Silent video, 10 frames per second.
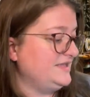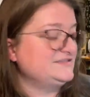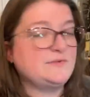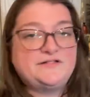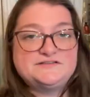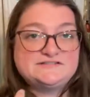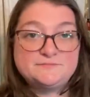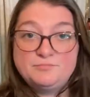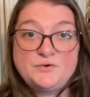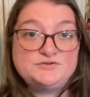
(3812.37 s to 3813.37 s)
as well as
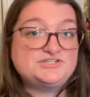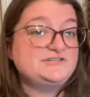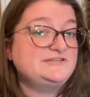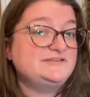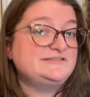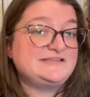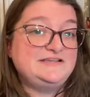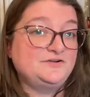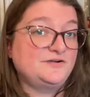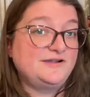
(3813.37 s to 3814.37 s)
some brooches,
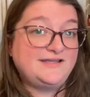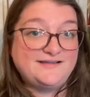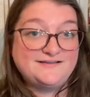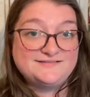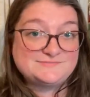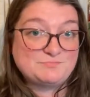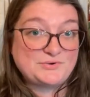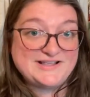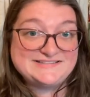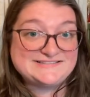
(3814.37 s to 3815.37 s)
earrings,
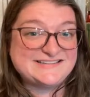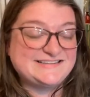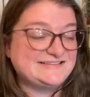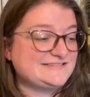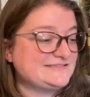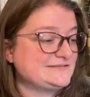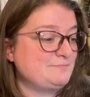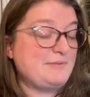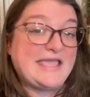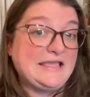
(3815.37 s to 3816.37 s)
bracelets,
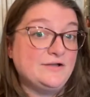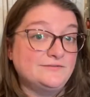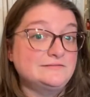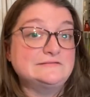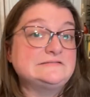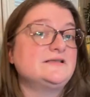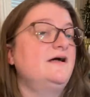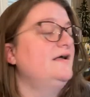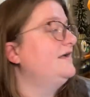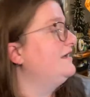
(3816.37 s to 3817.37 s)
bangles.
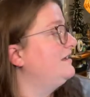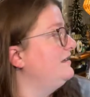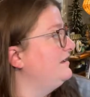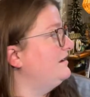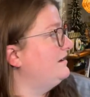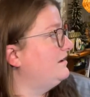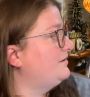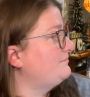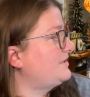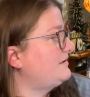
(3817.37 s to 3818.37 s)

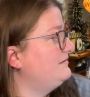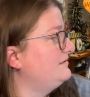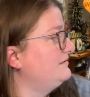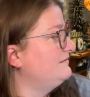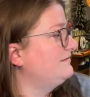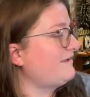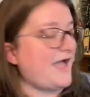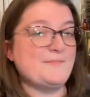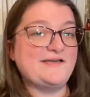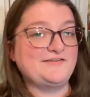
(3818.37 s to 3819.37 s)
I'm
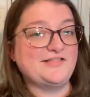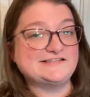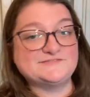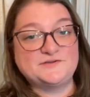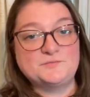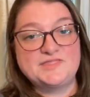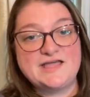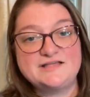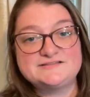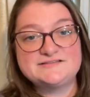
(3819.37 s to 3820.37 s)
having lots of fun with
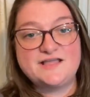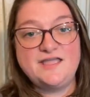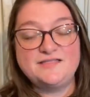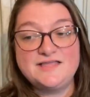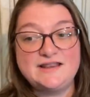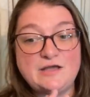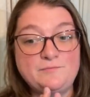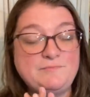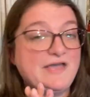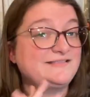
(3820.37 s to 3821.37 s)
that. And then
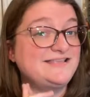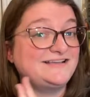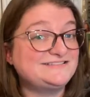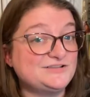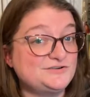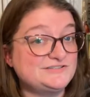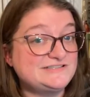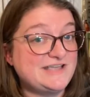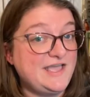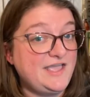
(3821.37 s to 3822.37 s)
I'll be back next
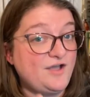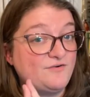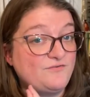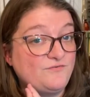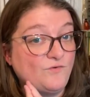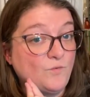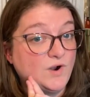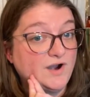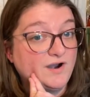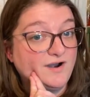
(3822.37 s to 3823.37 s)
Thursday
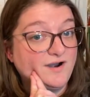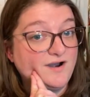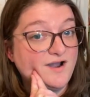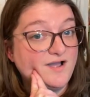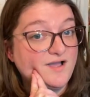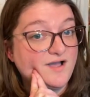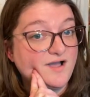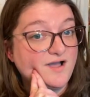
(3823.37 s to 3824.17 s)
for,